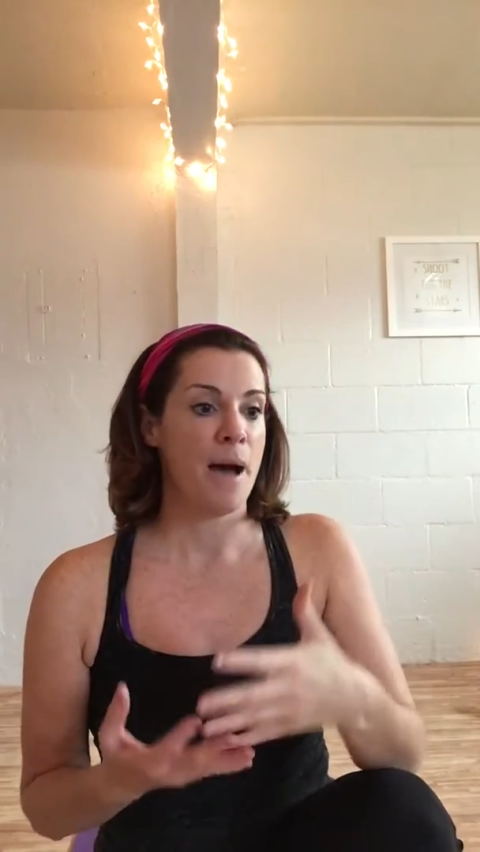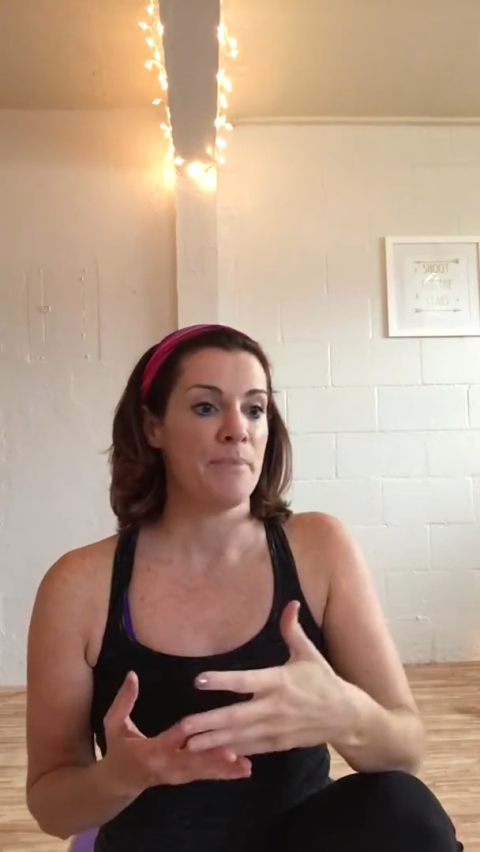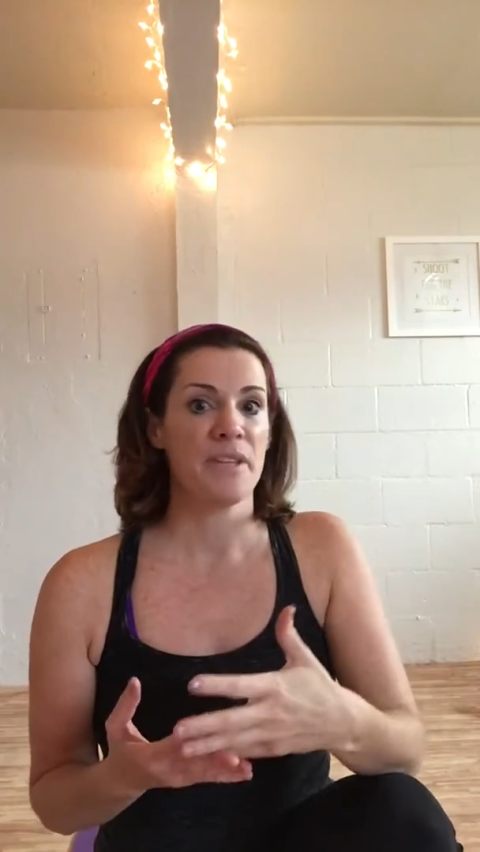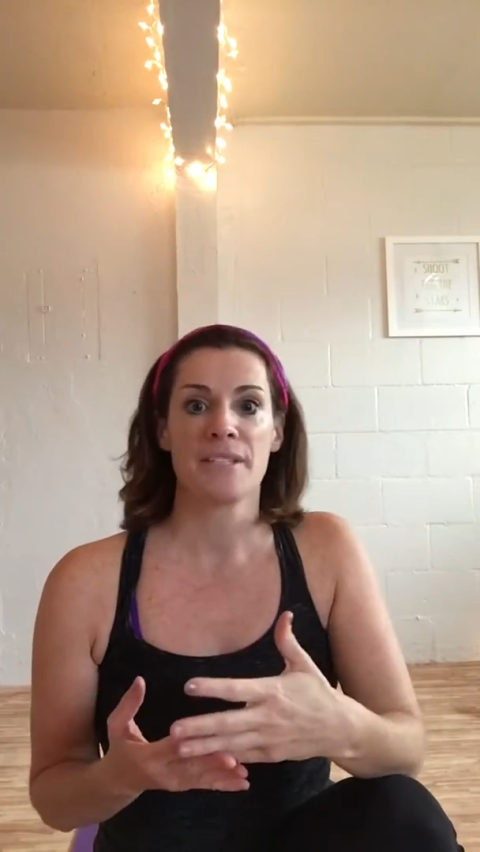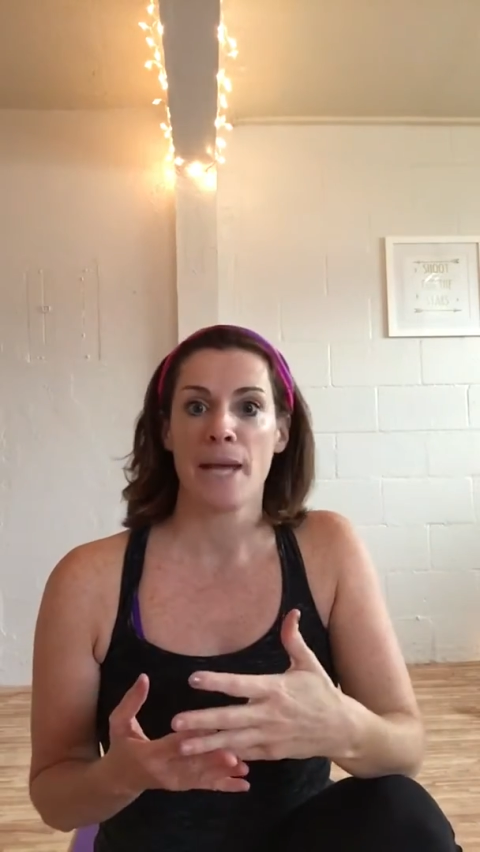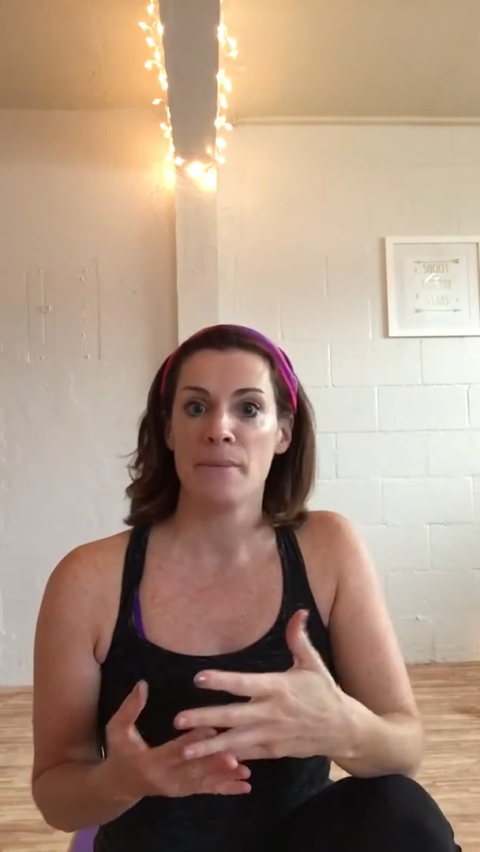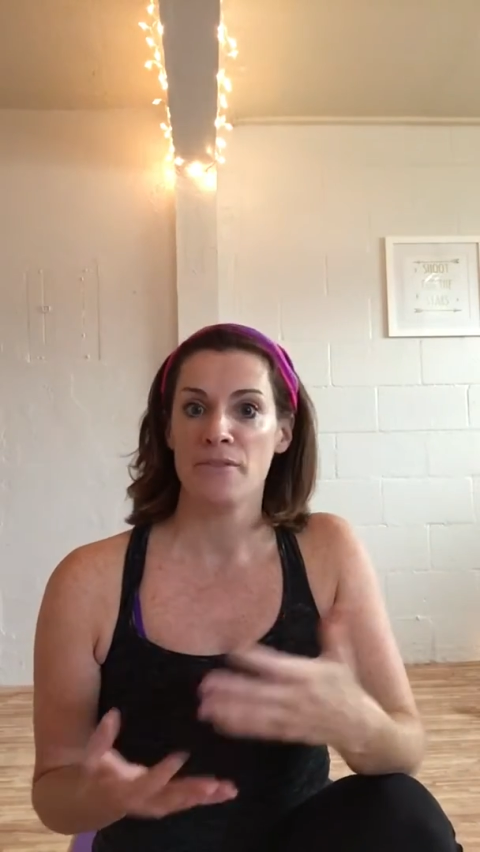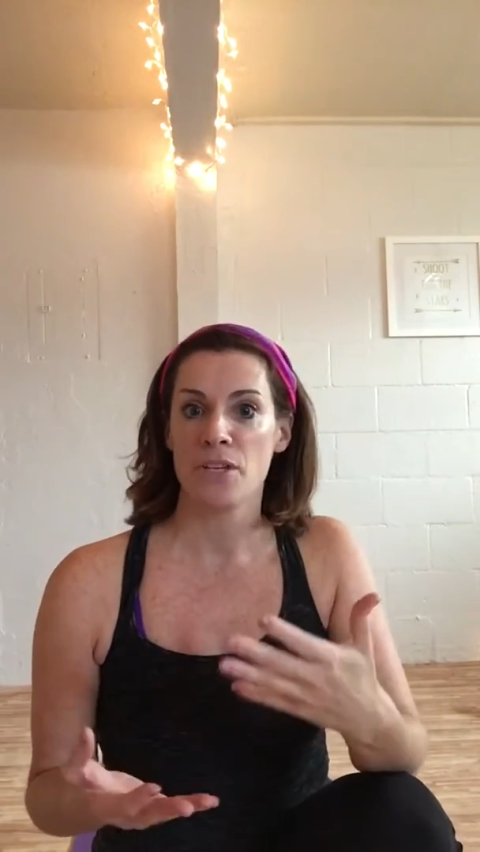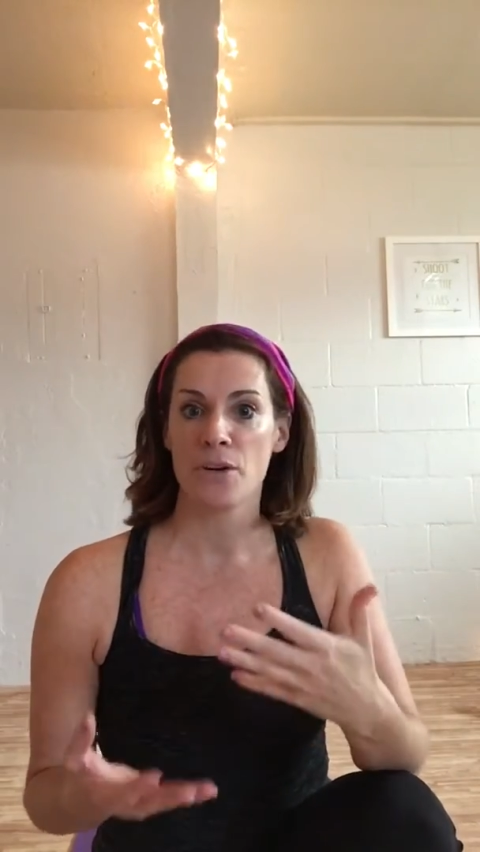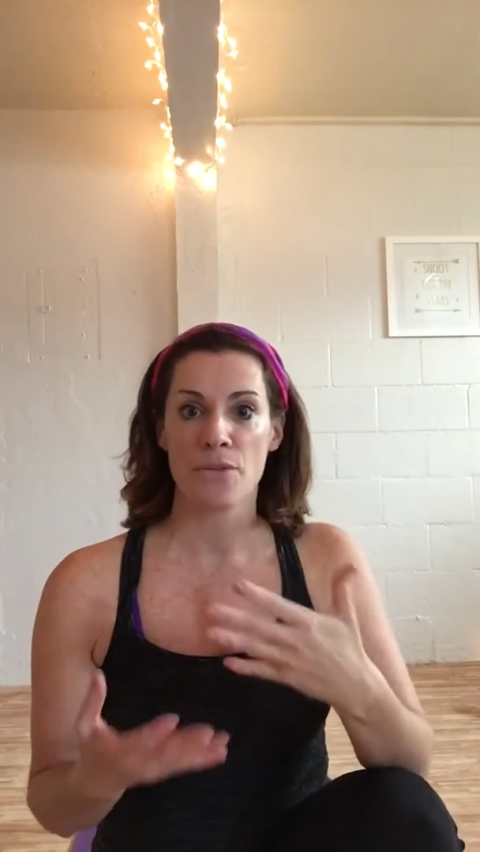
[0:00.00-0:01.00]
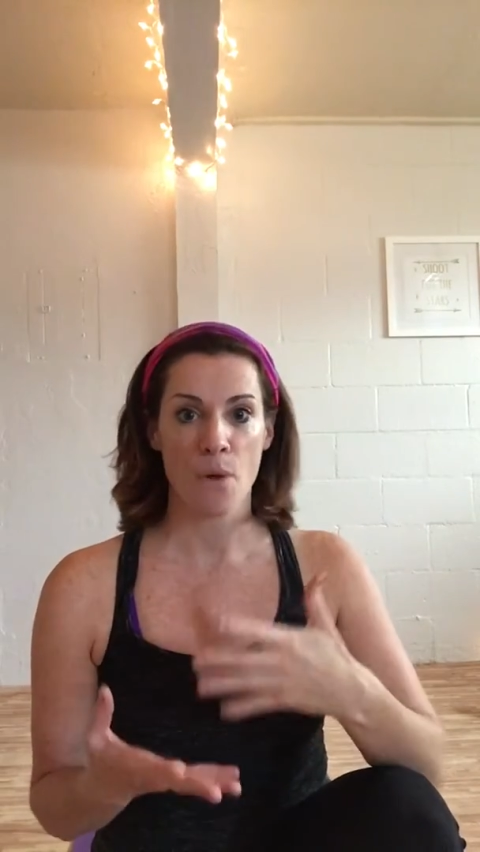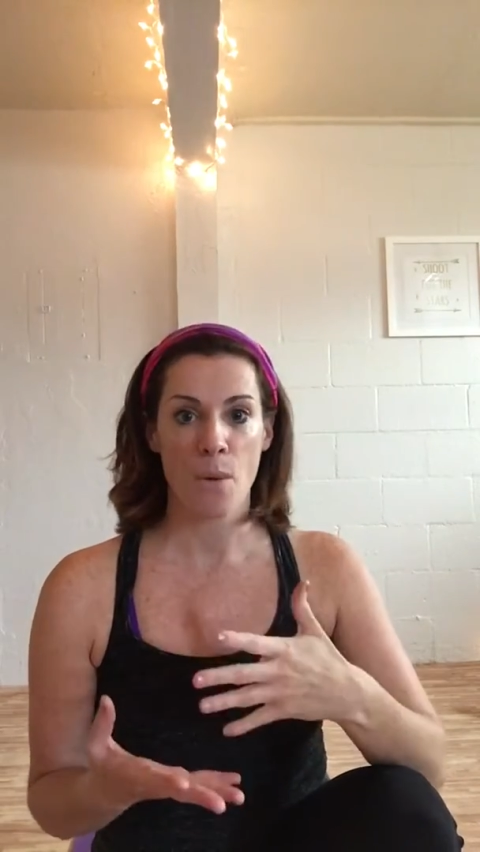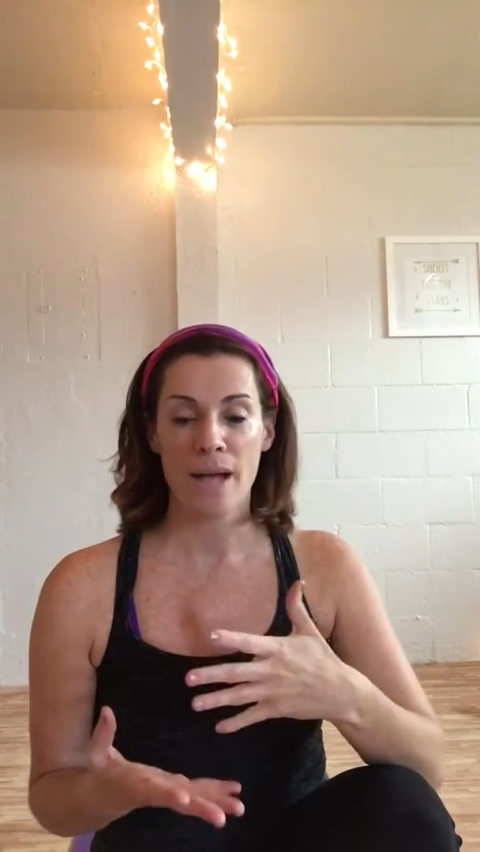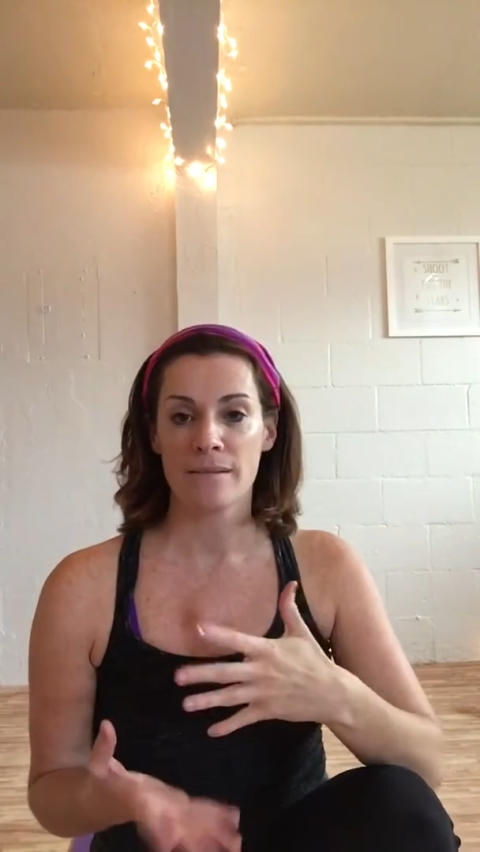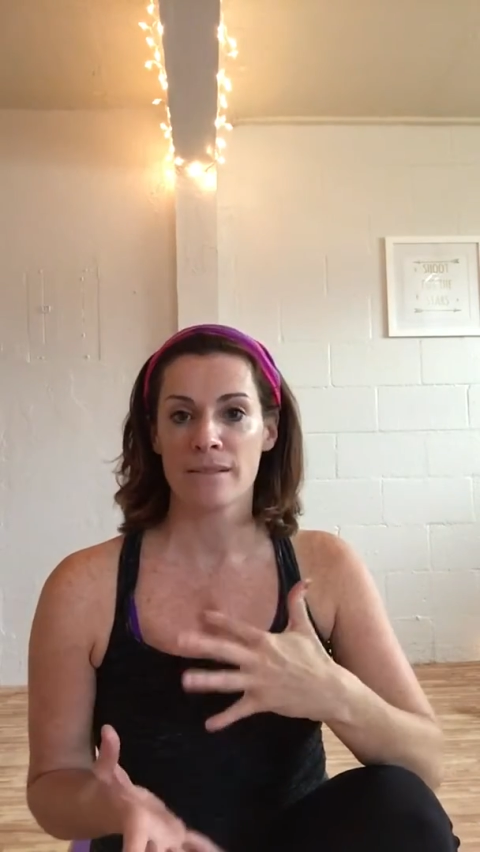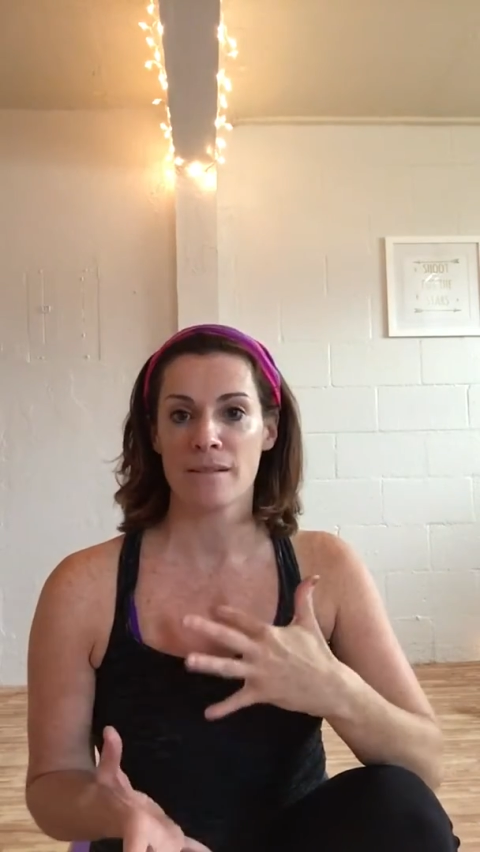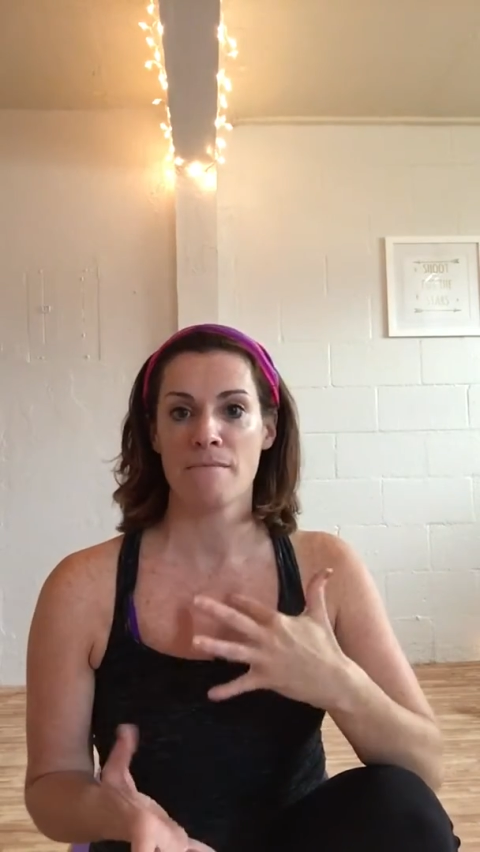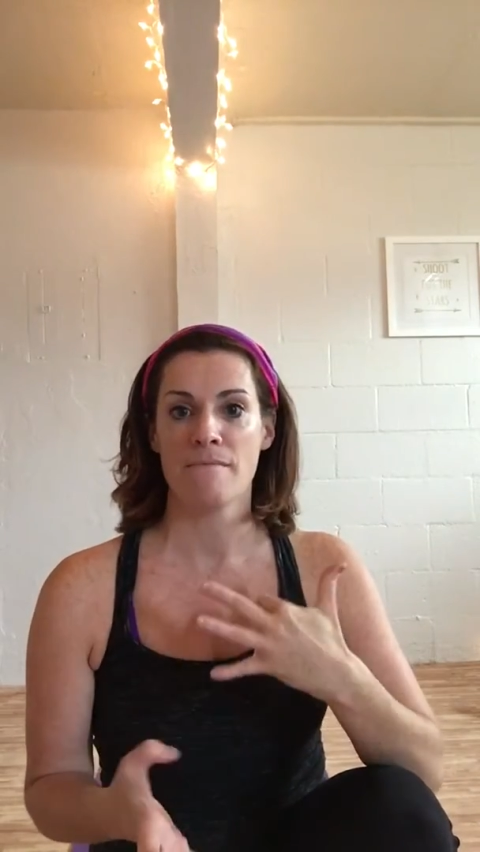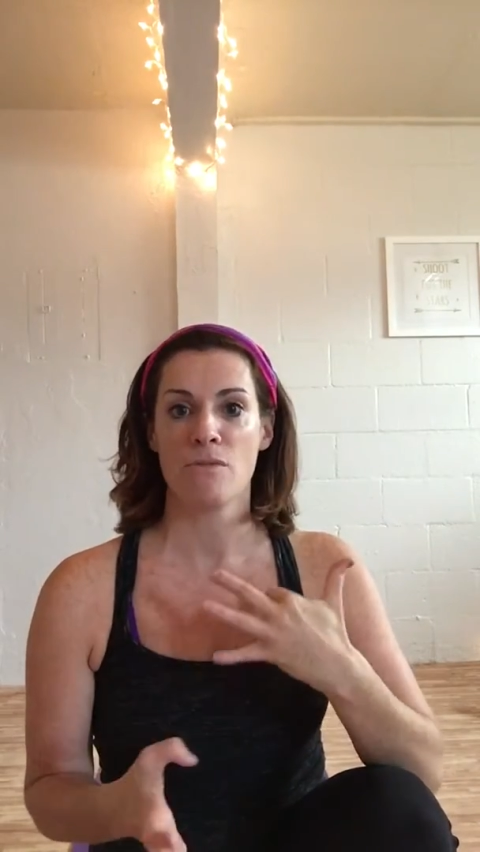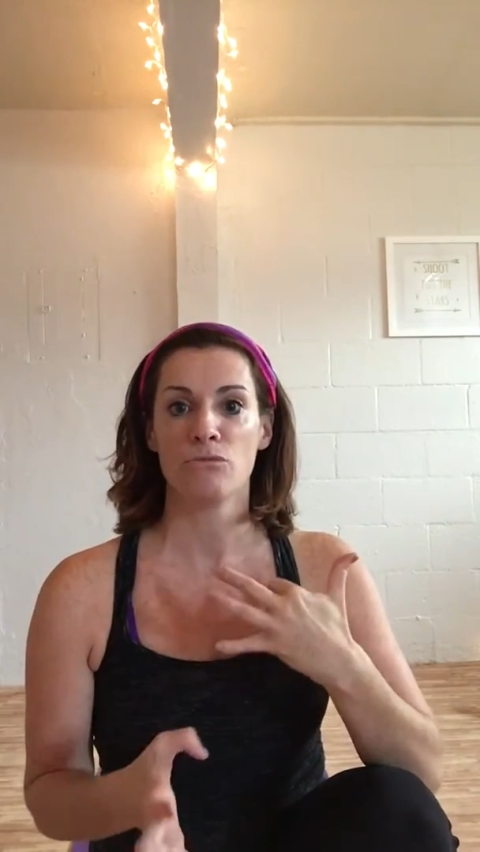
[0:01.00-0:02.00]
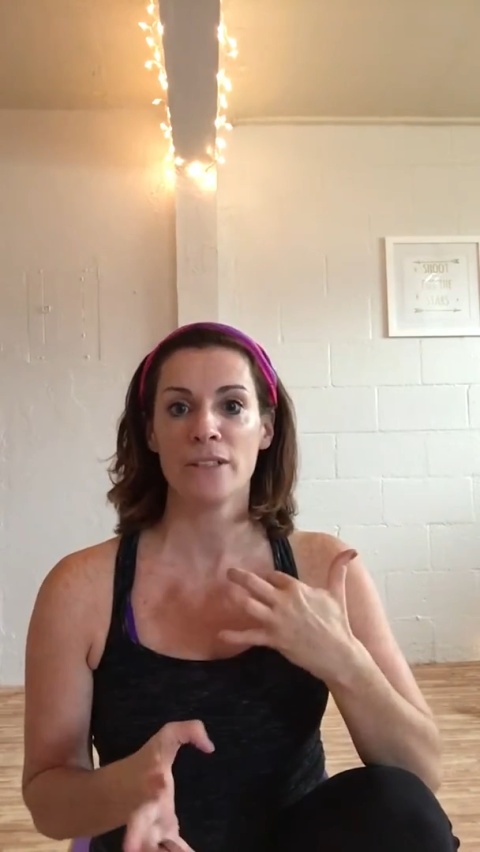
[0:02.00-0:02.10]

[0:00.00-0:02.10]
This time of year, throw on some